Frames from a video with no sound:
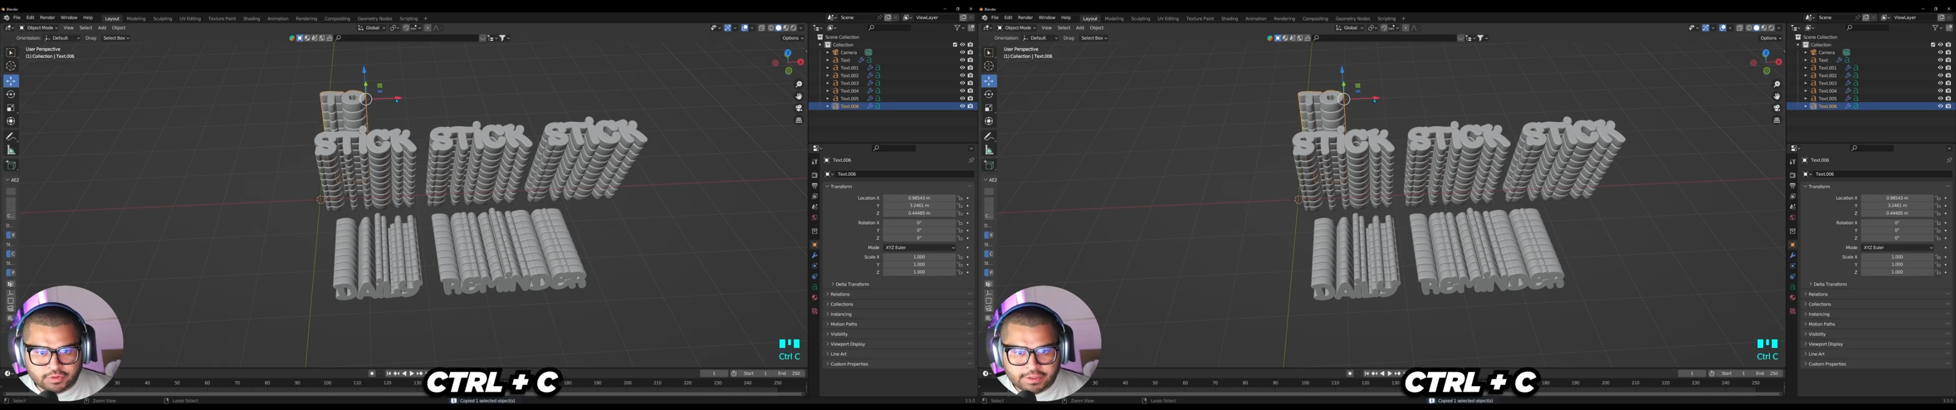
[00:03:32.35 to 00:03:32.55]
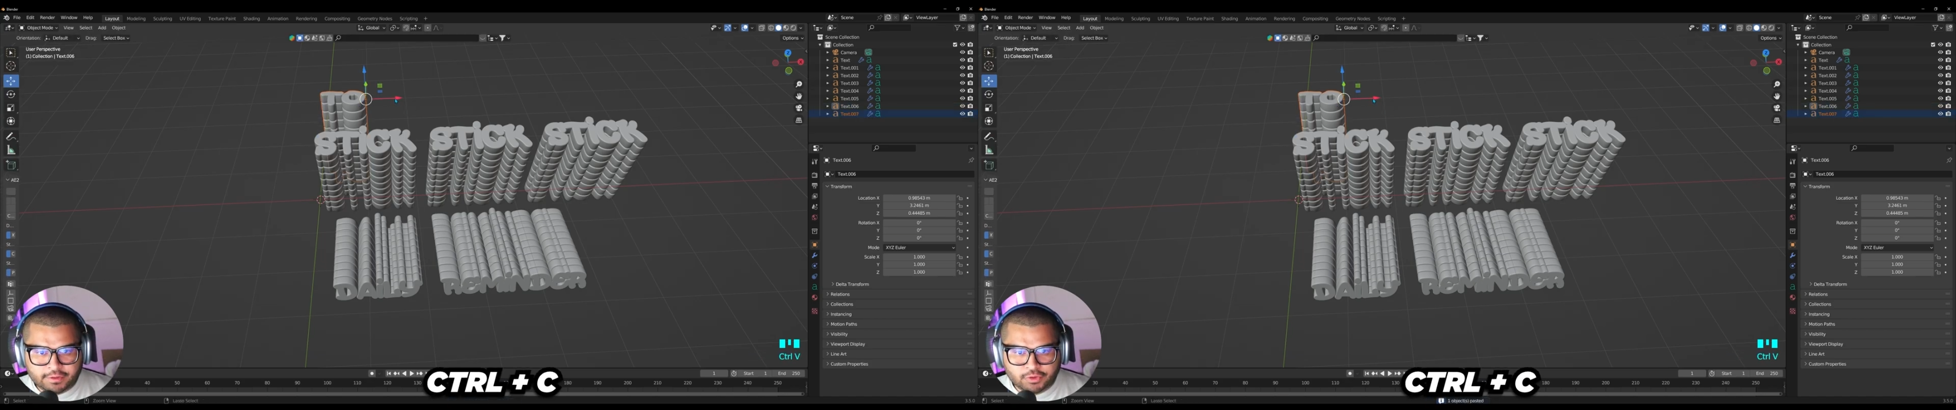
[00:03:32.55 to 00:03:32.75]

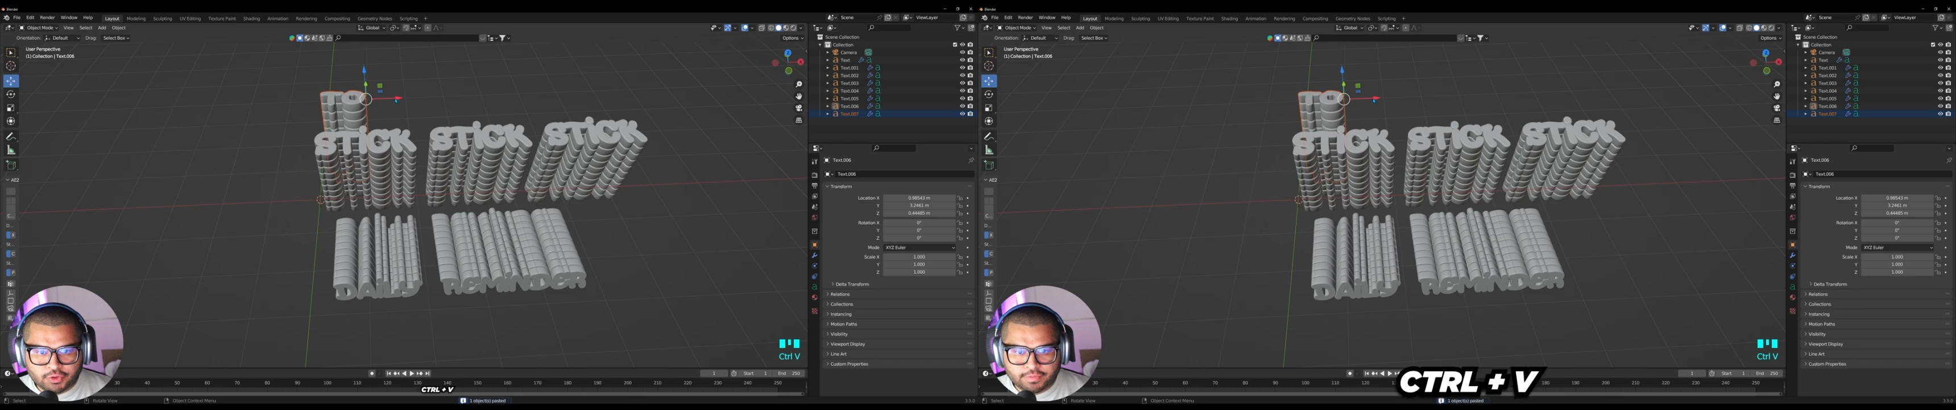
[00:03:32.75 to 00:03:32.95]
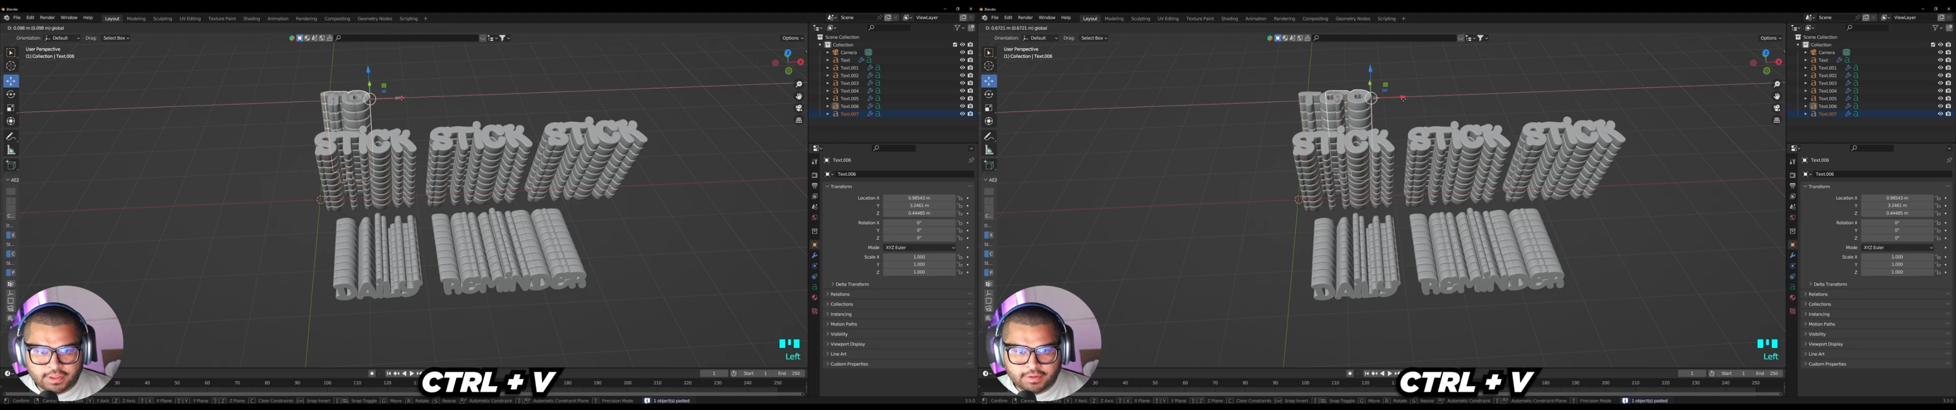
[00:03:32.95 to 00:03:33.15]
C,
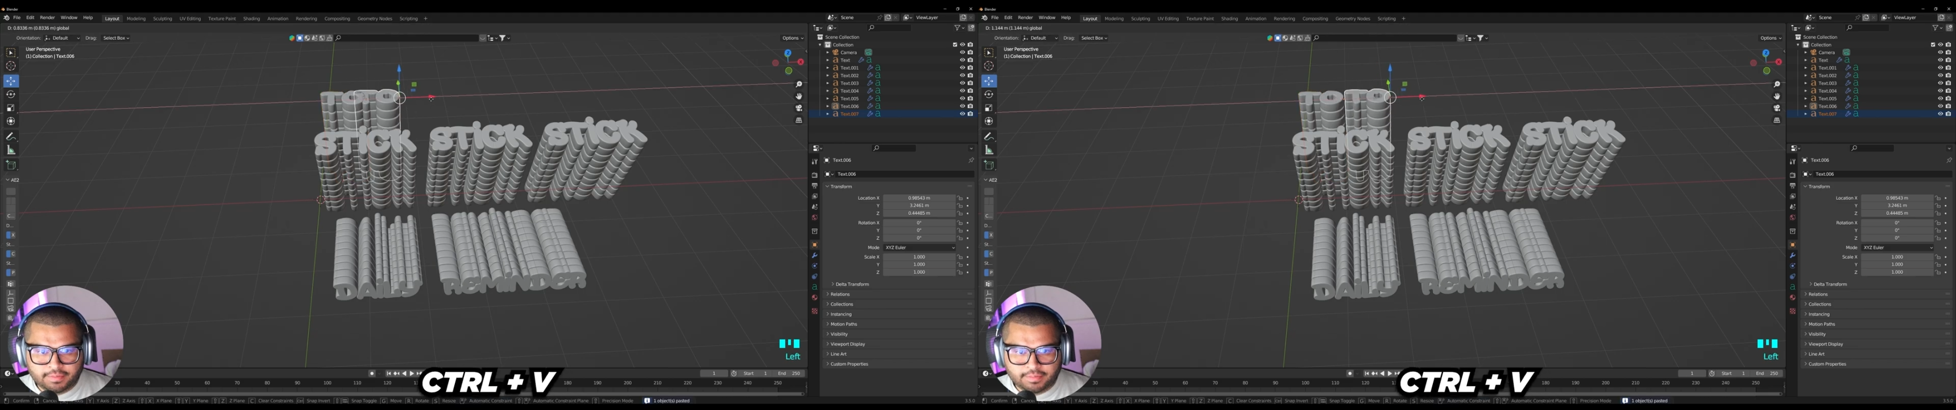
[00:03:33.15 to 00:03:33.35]
Control V,